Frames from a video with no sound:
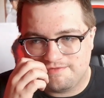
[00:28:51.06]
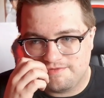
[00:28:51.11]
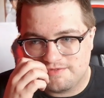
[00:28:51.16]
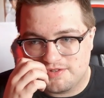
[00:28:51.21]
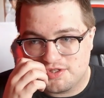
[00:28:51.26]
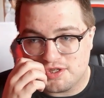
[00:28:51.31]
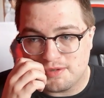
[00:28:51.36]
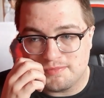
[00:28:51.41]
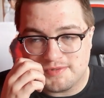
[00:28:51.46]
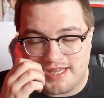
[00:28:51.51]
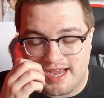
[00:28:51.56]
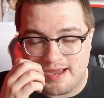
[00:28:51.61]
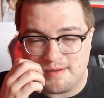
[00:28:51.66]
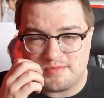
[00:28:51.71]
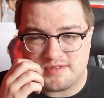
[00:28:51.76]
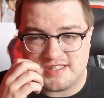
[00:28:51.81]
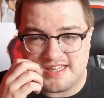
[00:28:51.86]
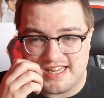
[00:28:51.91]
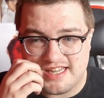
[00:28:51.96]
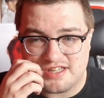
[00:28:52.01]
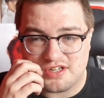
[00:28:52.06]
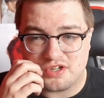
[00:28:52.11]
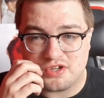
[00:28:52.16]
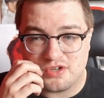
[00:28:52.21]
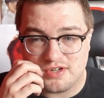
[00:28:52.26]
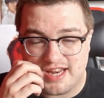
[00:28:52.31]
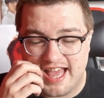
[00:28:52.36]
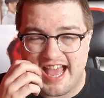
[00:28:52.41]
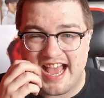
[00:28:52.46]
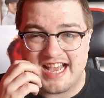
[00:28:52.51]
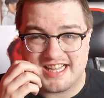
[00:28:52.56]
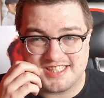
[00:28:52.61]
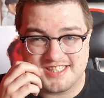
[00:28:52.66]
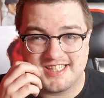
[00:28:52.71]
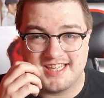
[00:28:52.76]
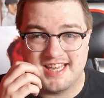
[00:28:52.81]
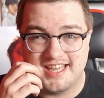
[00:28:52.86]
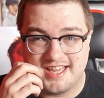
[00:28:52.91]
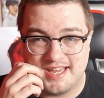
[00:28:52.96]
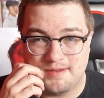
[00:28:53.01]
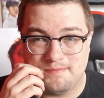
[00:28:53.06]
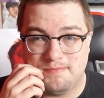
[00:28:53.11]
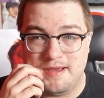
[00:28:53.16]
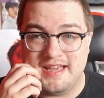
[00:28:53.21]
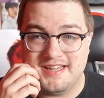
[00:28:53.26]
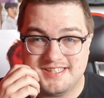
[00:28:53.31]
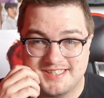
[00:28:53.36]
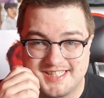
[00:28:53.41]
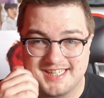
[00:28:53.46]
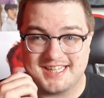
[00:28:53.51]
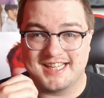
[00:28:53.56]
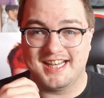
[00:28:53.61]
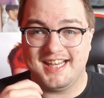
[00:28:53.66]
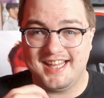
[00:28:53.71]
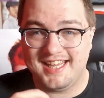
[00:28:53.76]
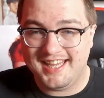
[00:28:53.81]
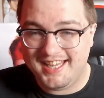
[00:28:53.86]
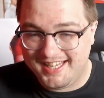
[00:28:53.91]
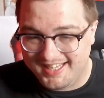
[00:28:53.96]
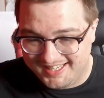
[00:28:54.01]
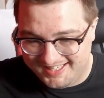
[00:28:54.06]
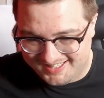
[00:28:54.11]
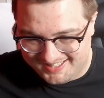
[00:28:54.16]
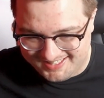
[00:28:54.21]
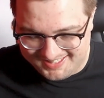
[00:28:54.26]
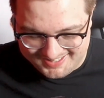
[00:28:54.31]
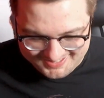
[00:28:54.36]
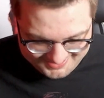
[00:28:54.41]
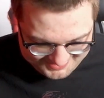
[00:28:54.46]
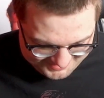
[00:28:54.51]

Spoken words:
sometimes need a good ass kicking, basically.